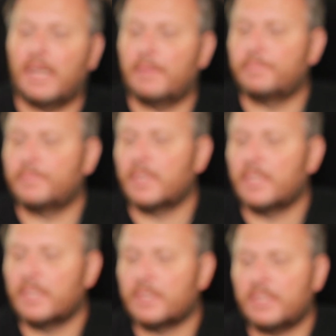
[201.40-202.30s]
um,
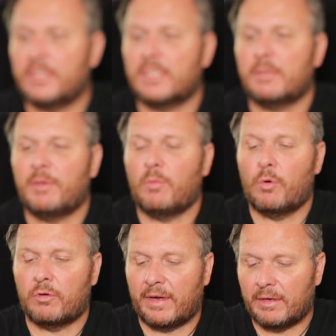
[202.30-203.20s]
so this is going to be a
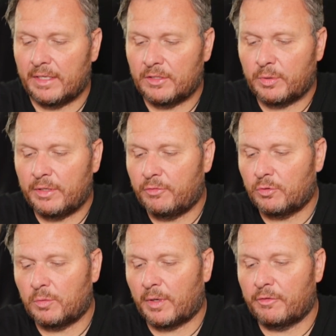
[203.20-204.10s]
walk around lens
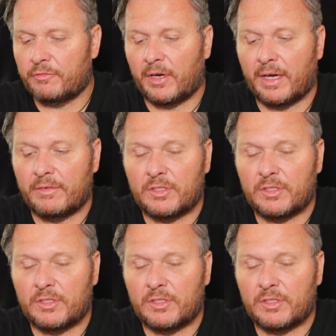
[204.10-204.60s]
24 to 105.